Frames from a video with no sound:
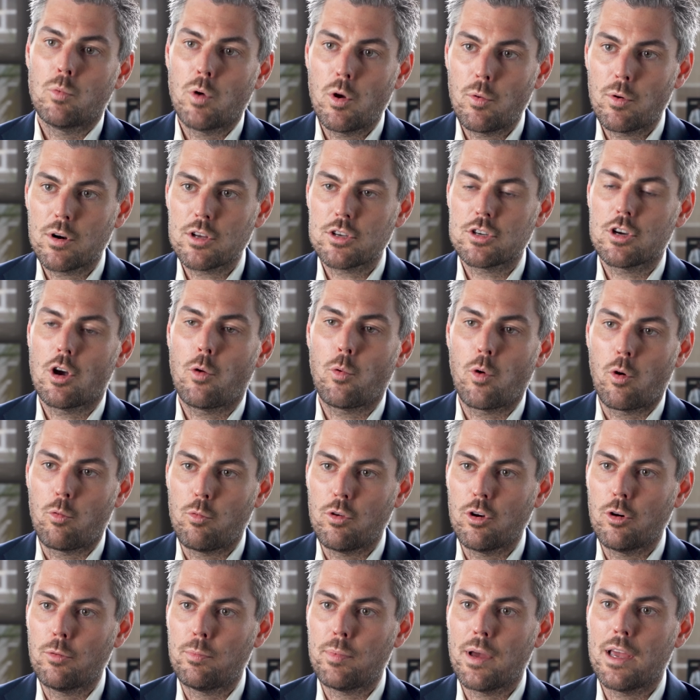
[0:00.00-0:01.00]
We want to show we're
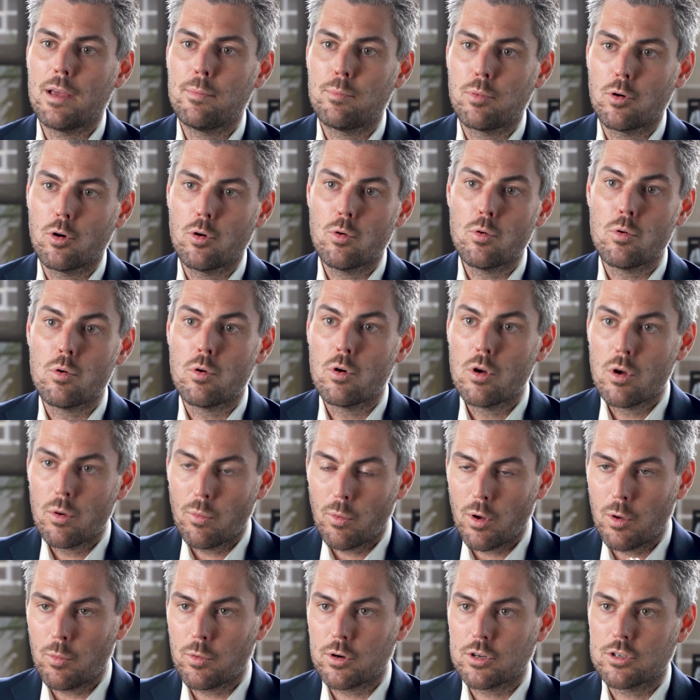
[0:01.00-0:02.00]
real people.
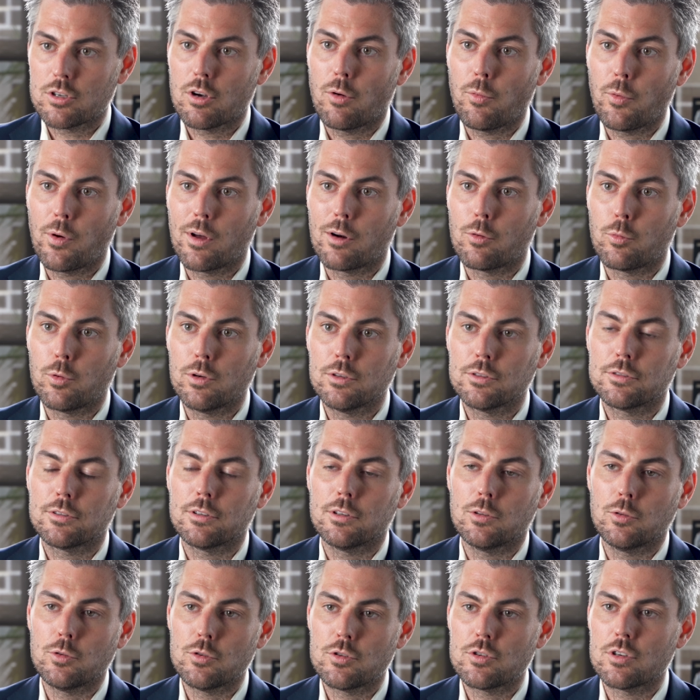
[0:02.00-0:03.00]
We want to show we've got a real
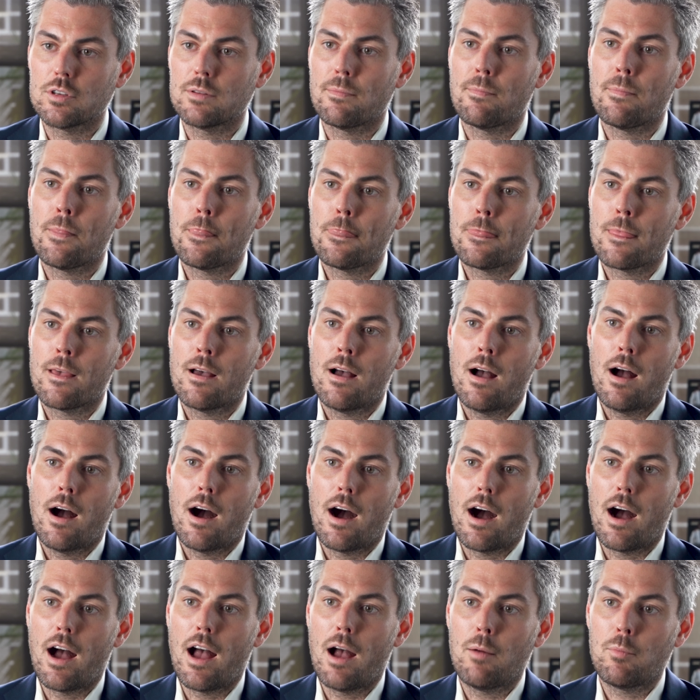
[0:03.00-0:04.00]
solution.
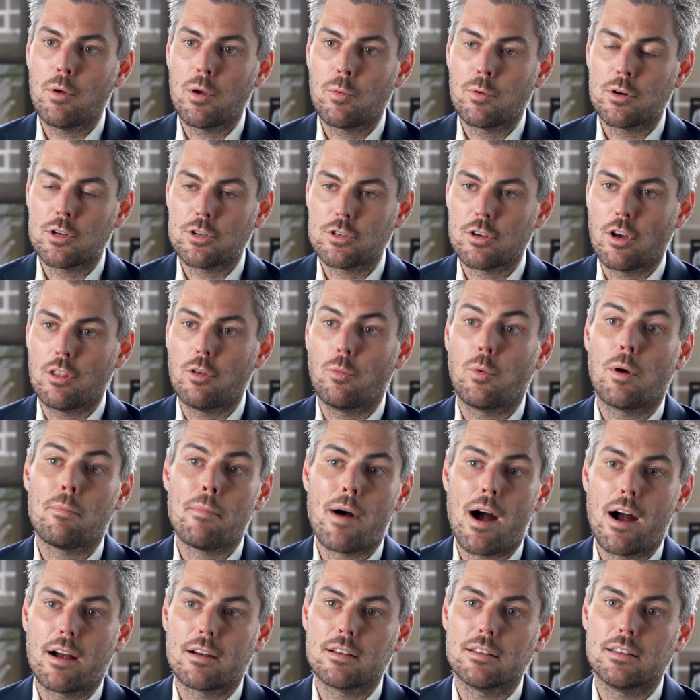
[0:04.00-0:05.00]
And we want to show that we're
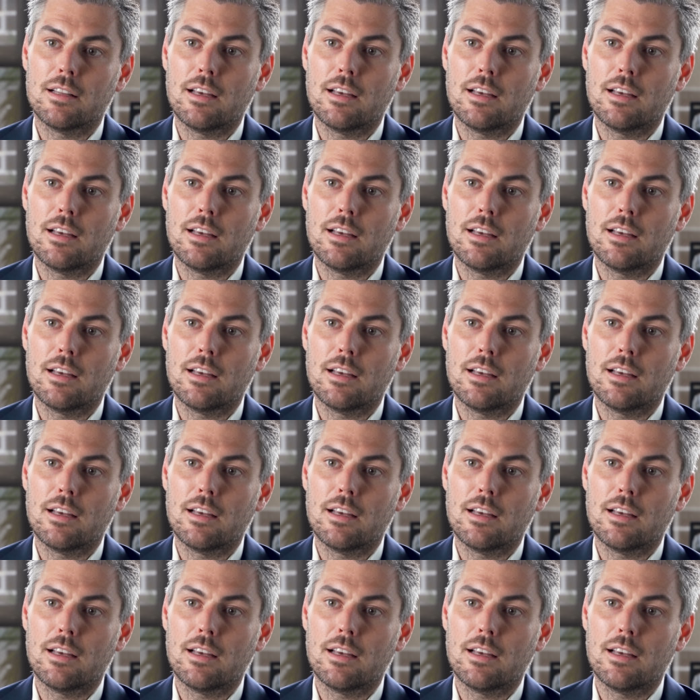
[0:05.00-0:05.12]
market